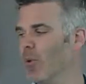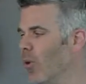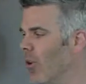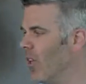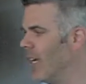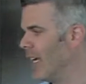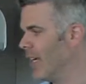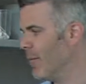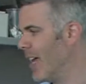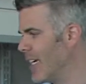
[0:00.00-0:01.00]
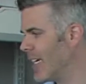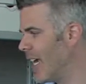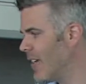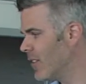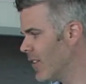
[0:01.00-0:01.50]
role in many
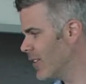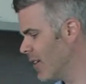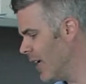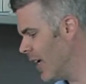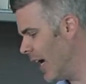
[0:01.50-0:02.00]
cases,